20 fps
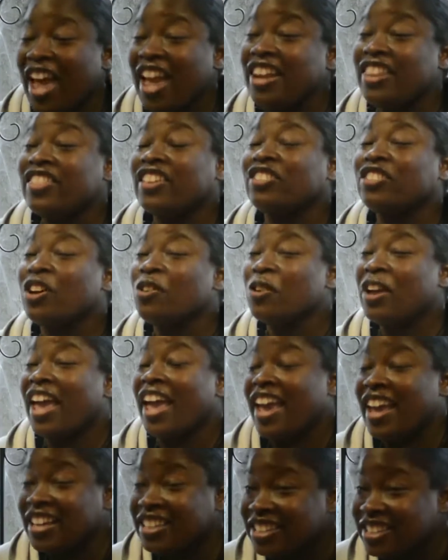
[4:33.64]
the
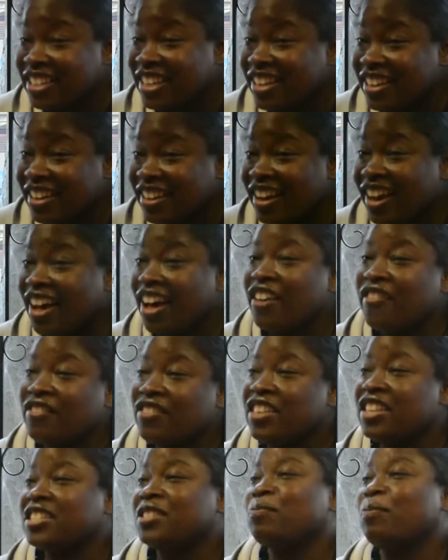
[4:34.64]
location of
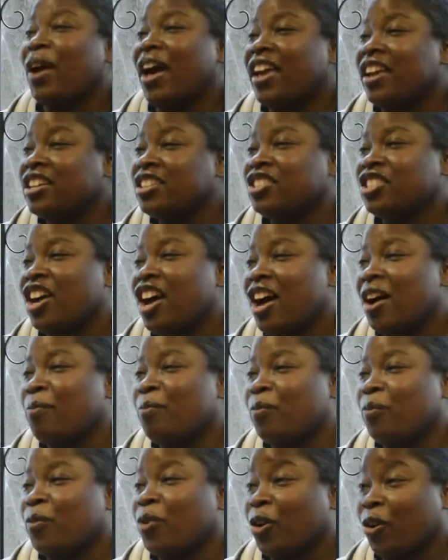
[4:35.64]
this bike
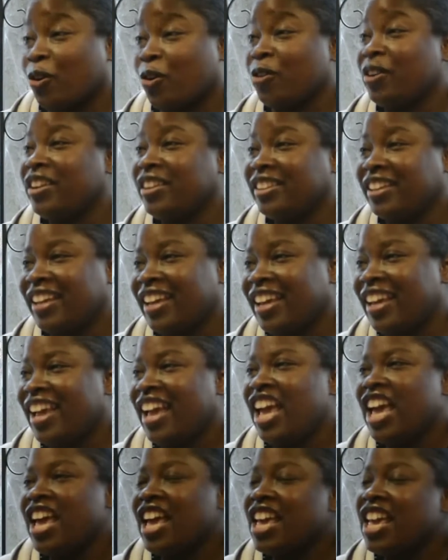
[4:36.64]
shop currently
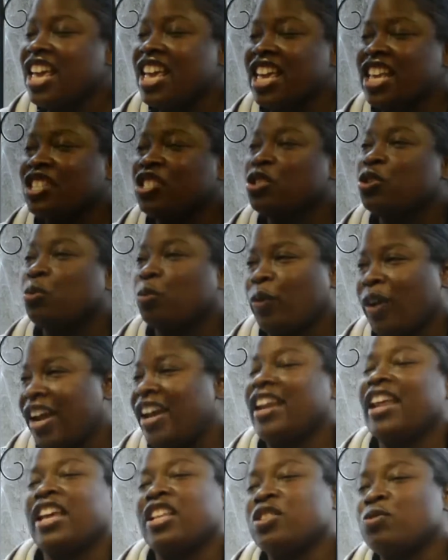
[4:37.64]
is great.
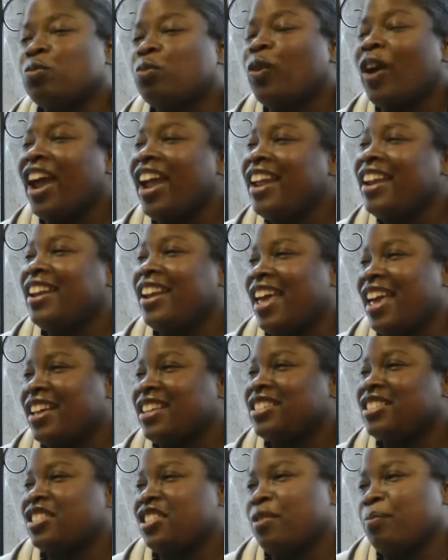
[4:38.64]
It's right next
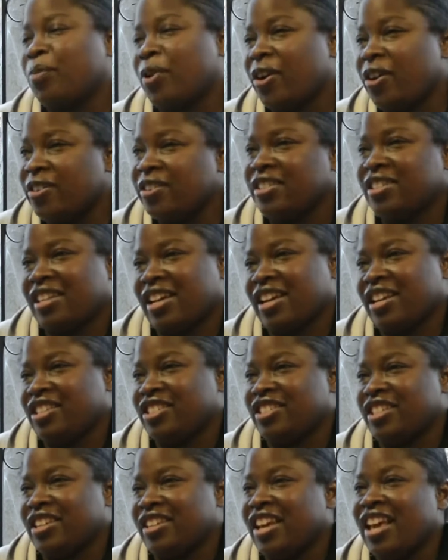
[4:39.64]
to the BART
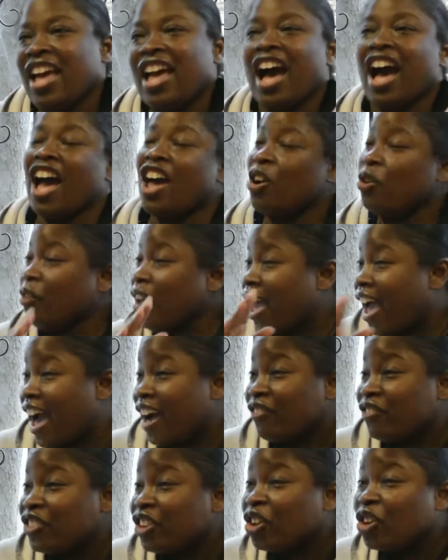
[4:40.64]
station. I don't
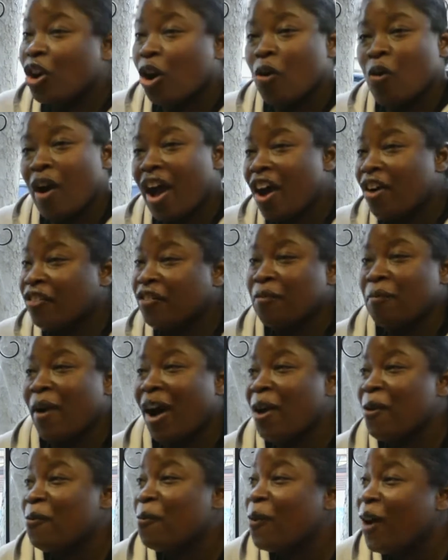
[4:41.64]
have to go out of my
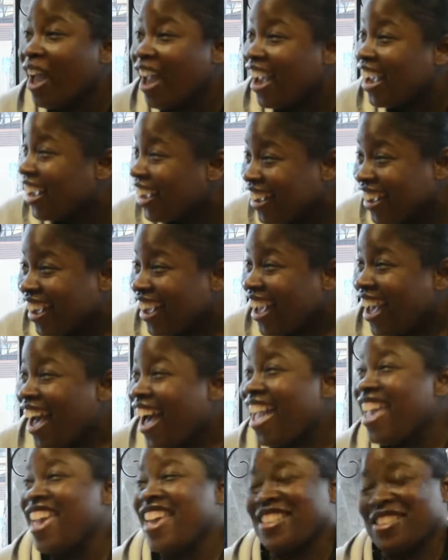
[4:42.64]
way.
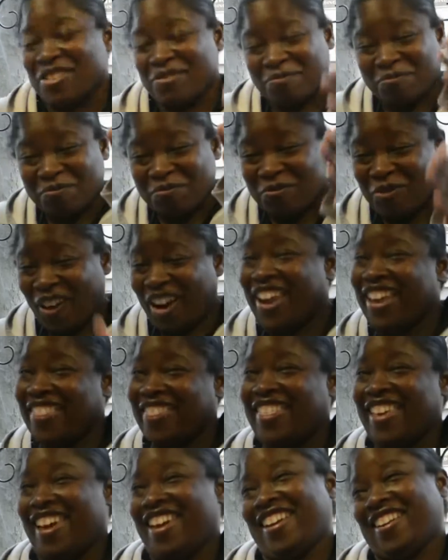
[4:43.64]
It's right
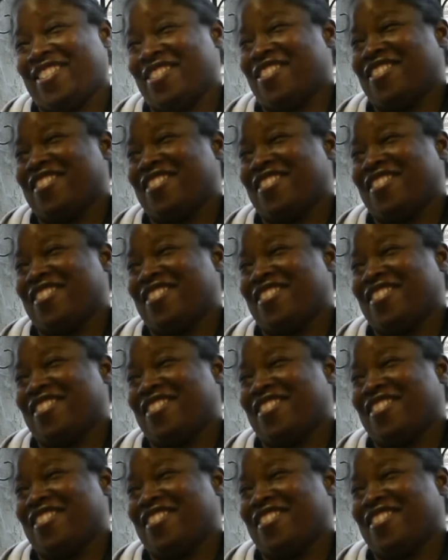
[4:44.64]
there.